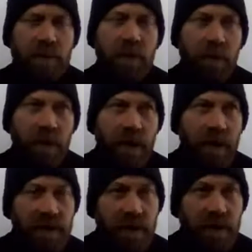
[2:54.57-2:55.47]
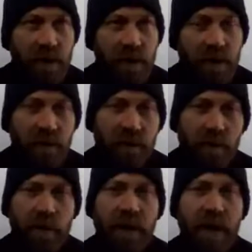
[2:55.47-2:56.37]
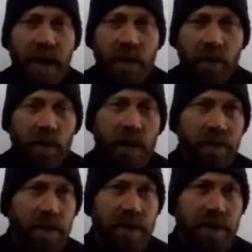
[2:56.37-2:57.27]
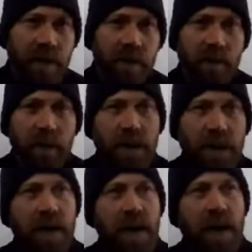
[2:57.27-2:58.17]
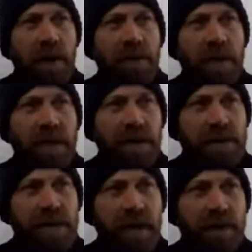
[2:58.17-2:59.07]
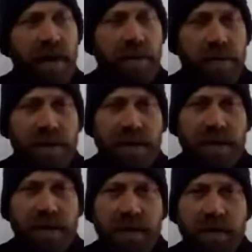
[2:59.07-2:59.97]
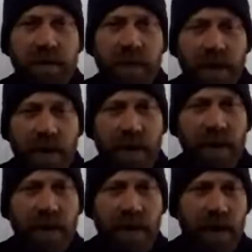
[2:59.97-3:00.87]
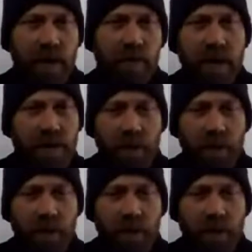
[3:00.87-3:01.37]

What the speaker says: Most people are not necessarily looking through the category in particular, but however, that does kind of help the system categorize